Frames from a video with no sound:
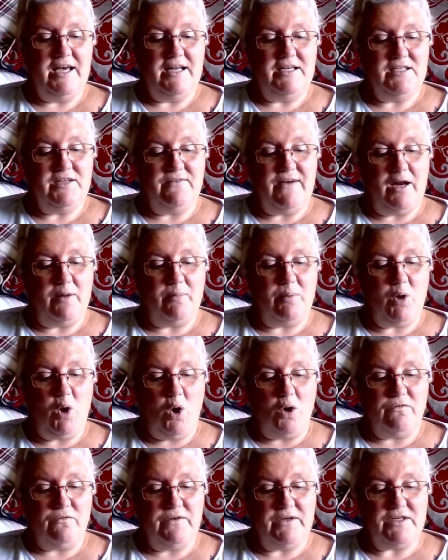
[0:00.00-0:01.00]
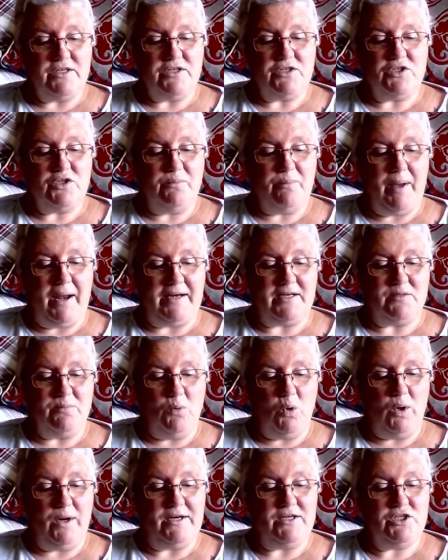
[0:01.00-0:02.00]
Develop confidence to paint
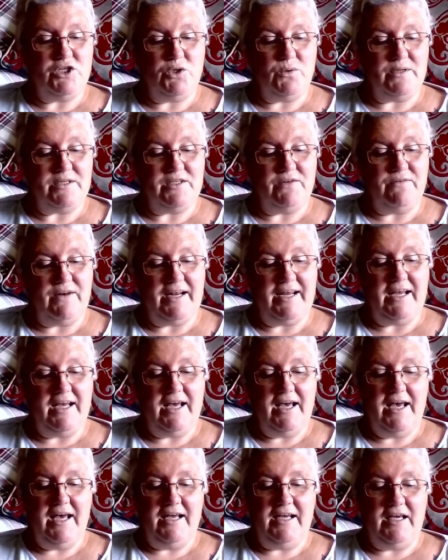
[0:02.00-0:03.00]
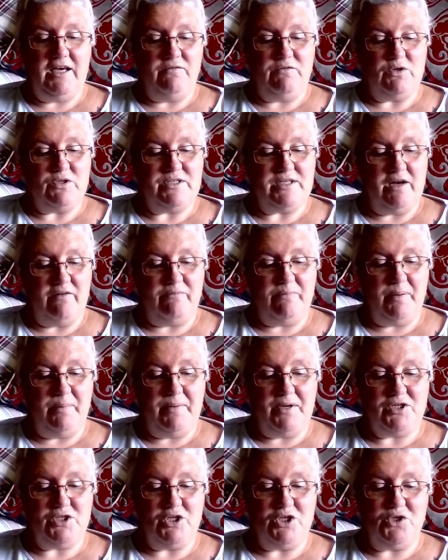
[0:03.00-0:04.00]
more intuitively, give yourself
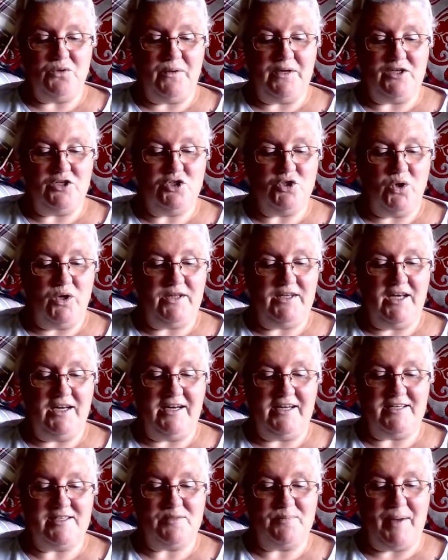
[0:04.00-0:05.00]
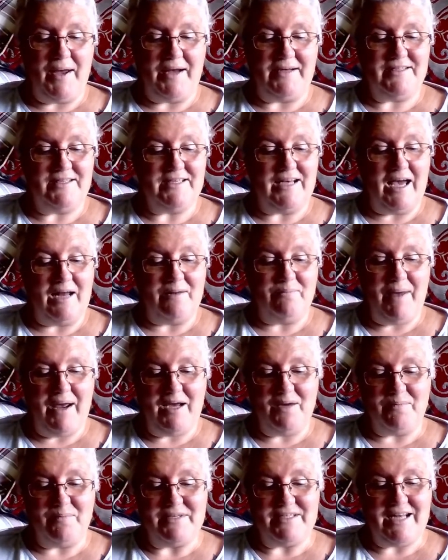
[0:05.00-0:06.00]
permission to enjoy the unexpected and
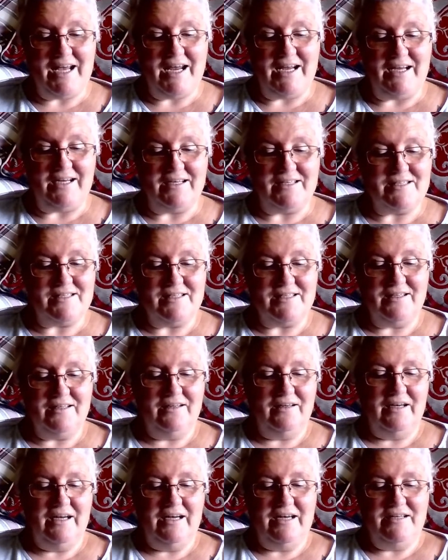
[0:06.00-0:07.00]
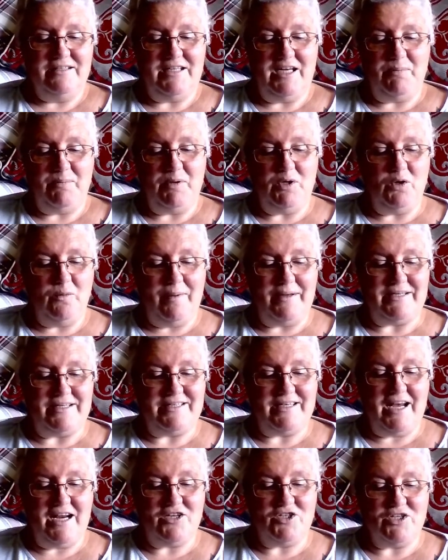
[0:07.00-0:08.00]
make mistakes. Deepen your
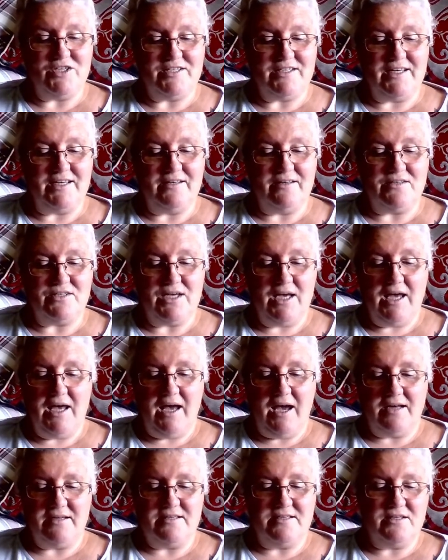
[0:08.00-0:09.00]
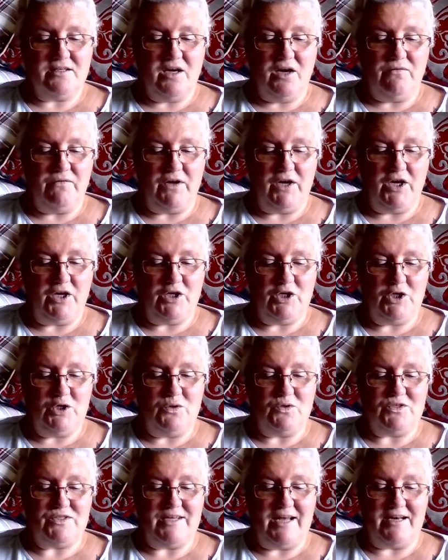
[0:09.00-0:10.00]
meditation skills and discover a new
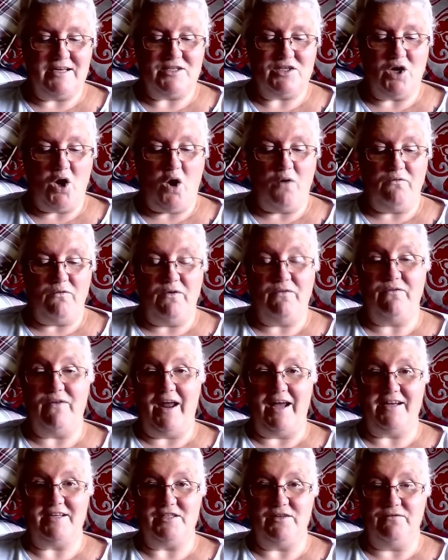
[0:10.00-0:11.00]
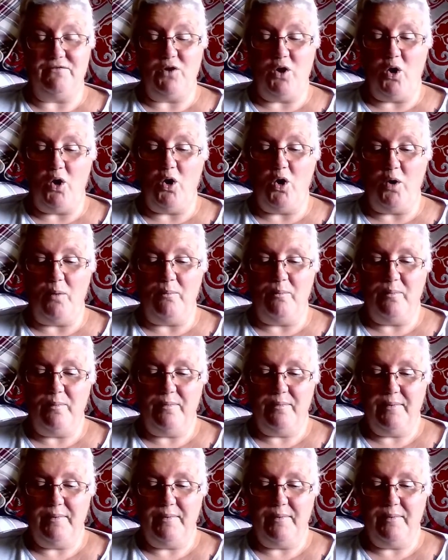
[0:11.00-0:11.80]
sense of reflective calm.